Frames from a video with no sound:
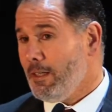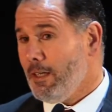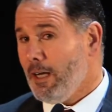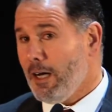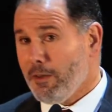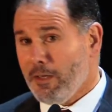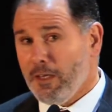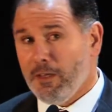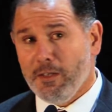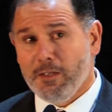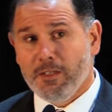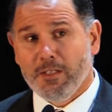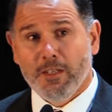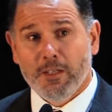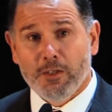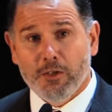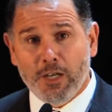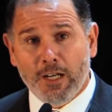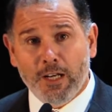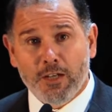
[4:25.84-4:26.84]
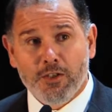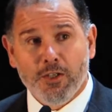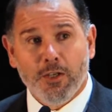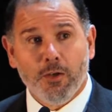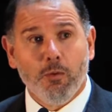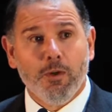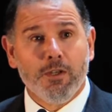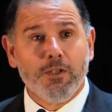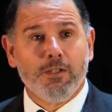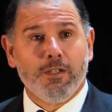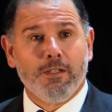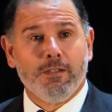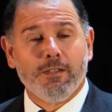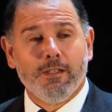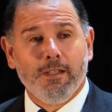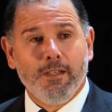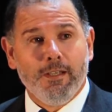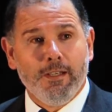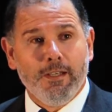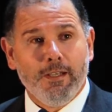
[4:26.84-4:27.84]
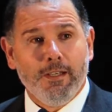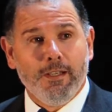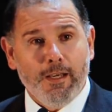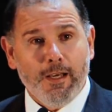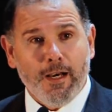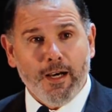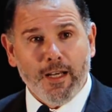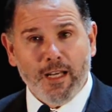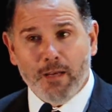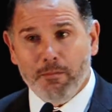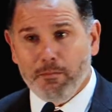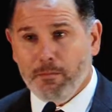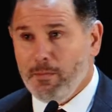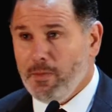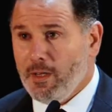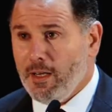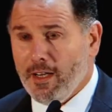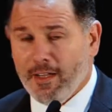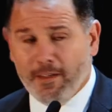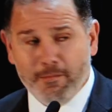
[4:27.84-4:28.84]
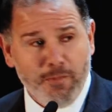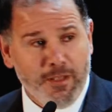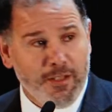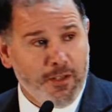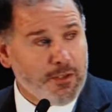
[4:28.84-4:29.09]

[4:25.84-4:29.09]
I think this is a challenging question, and I have been